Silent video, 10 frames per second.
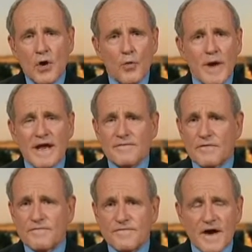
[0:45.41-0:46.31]
We have
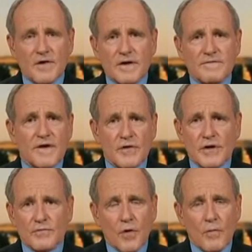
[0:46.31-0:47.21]
a very,
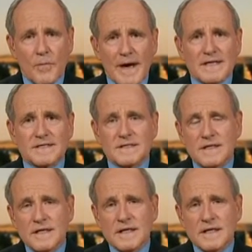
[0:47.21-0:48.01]
very robust